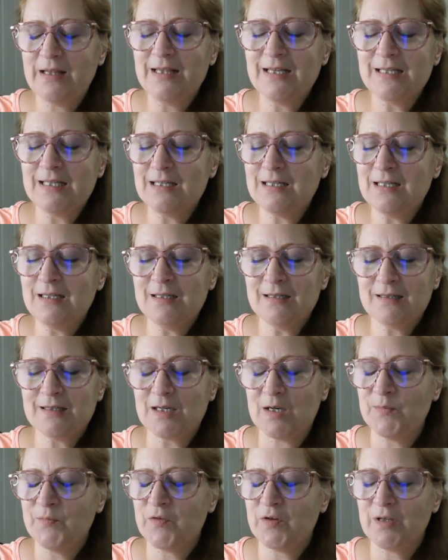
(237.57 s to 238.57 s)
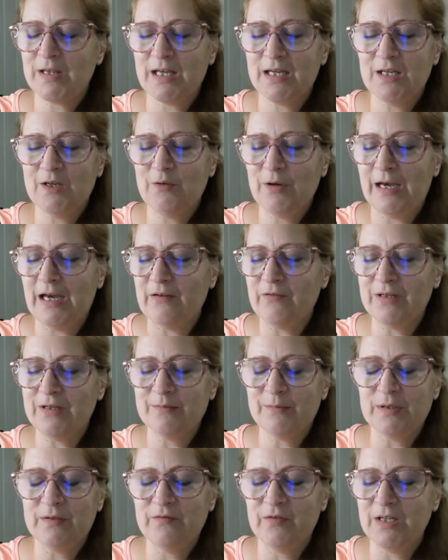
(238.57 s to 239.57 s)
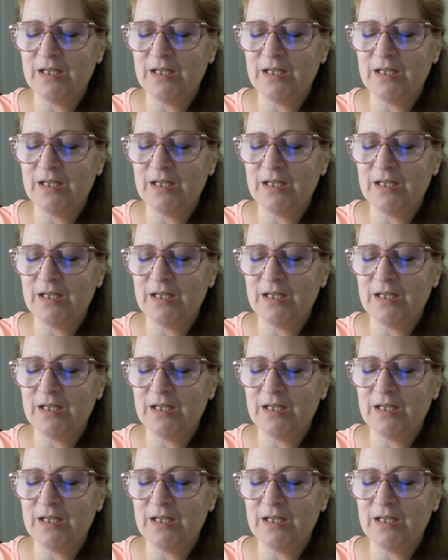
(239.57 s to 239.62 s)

This isn't discomfort that you haven't been